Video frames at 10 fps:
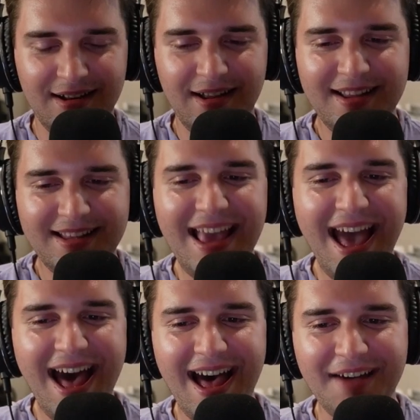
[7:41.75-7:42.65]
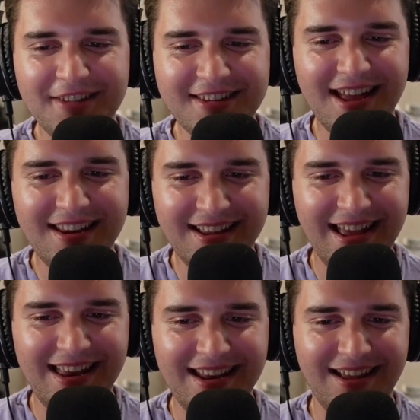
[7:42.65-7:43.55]
Yeah, I was kind
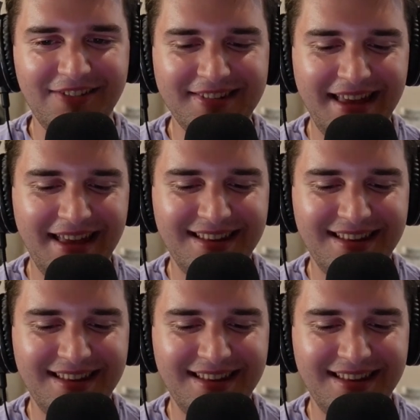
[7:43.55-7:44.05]
of I was guessing.